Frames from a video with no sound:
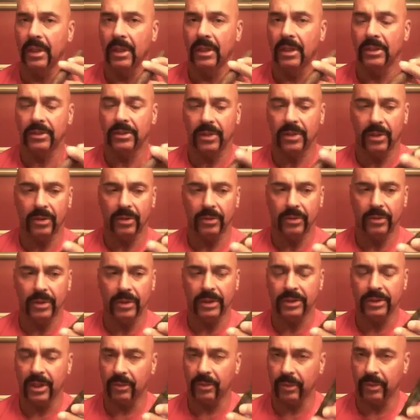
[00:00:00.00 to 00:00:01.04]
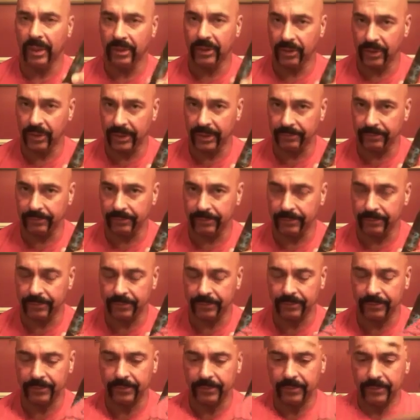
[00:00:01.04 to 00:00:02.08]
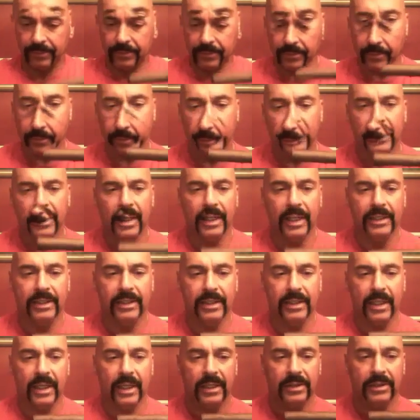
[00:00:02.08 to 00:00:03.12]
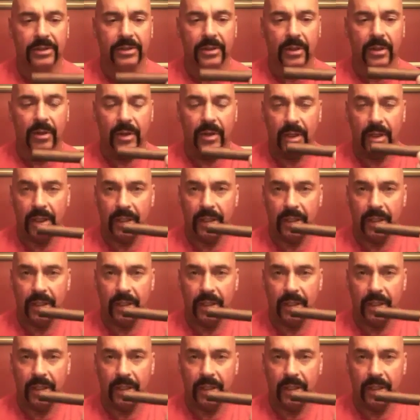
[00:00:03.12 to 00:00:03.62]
So let's get right to it. Alright, this is a nice size cigar.